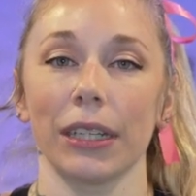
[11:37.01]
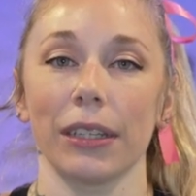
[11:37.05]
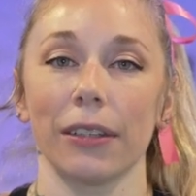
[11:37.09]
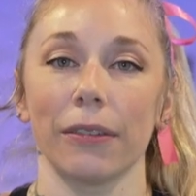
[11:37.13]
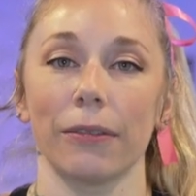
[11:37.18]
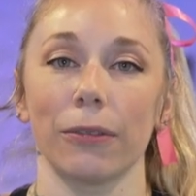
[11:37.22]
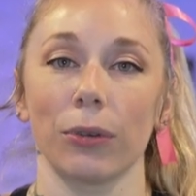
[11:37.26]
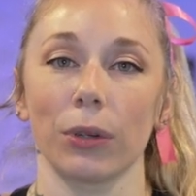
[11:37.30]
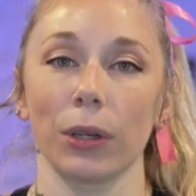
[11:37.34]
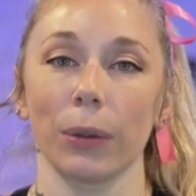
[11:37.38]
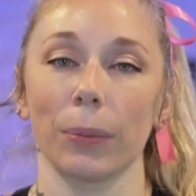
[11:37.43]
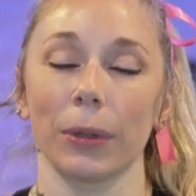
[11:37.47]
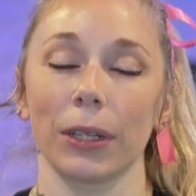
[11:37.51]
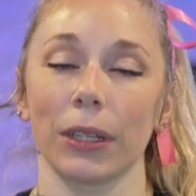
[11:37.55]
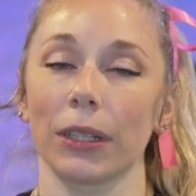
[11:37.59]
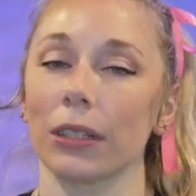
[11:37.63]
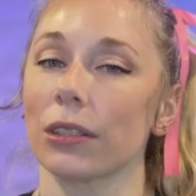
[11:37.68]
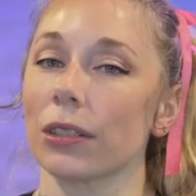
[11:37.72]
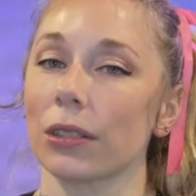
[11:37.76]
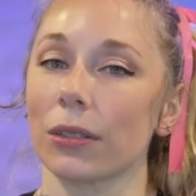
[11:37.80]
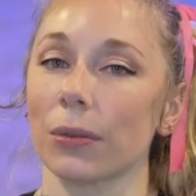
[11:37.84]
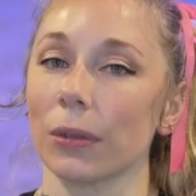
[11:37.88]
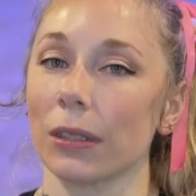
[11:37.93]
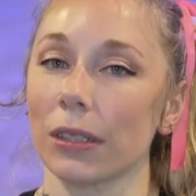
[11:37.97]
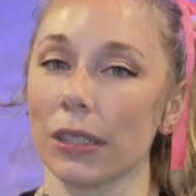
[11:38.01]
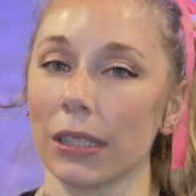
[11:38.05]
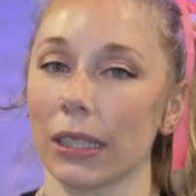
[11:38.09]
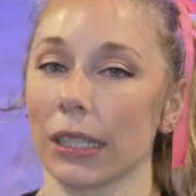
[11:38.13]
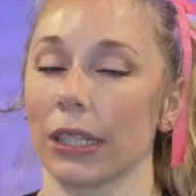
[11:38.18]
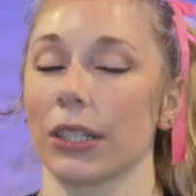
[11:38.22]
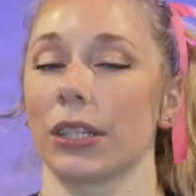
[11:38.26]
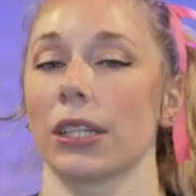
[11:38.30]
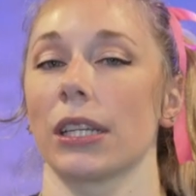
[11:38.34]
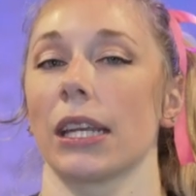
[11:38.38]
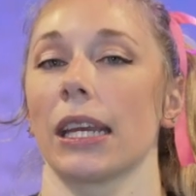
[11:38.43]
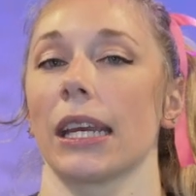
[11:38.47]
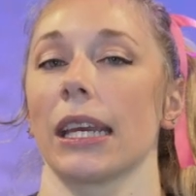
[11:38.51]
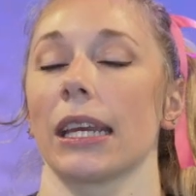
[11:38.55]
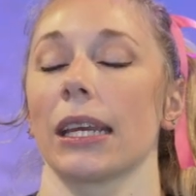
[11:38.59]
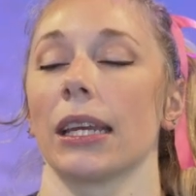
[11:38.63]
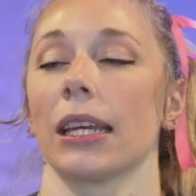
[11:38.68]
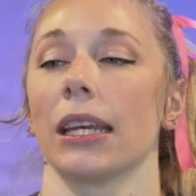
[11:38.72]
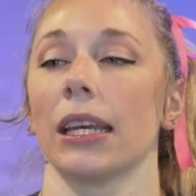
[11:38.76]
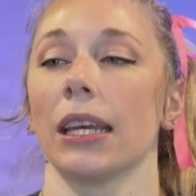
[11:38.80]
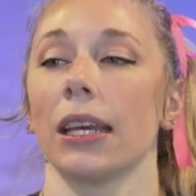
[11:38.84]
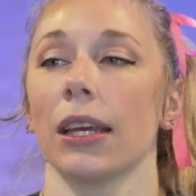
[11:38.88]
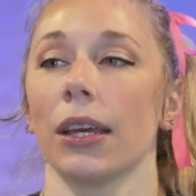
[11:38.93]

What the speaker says: 84, but it just wasn't there today.